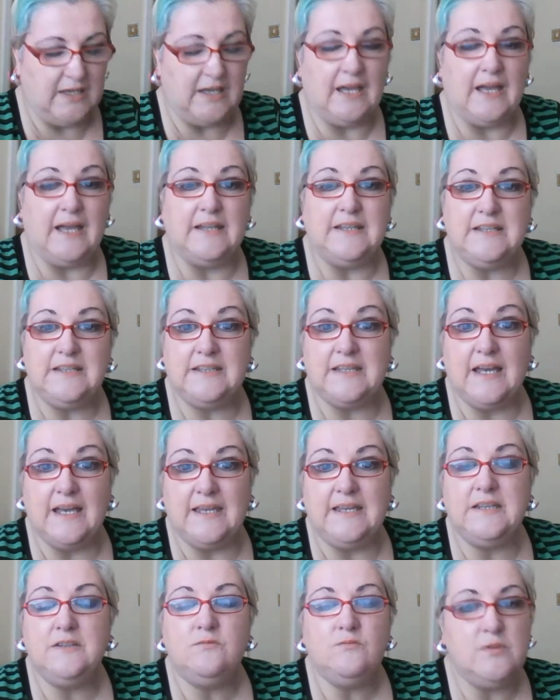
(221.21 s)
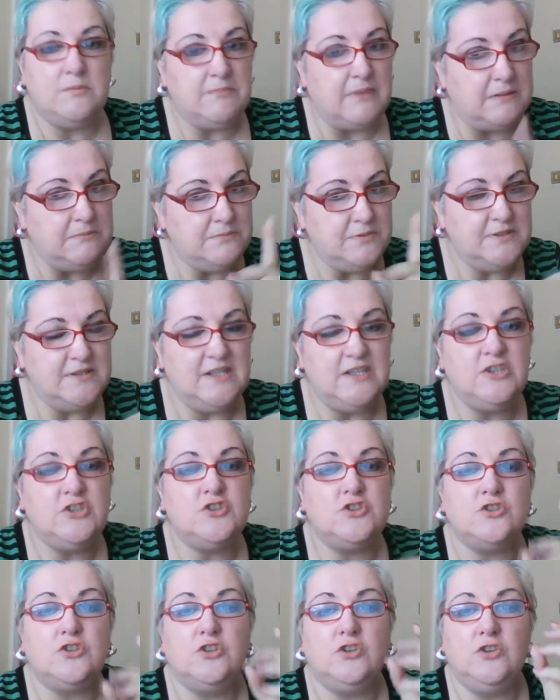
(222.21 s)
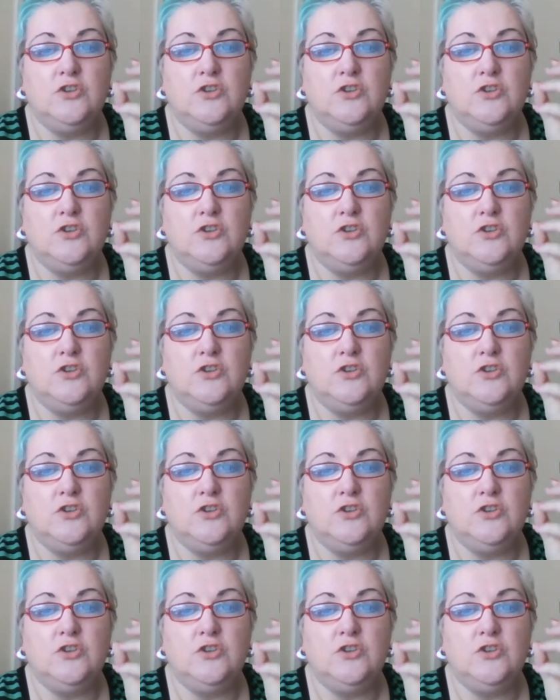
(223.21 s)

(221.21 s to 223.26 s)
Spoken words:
And again, remember this,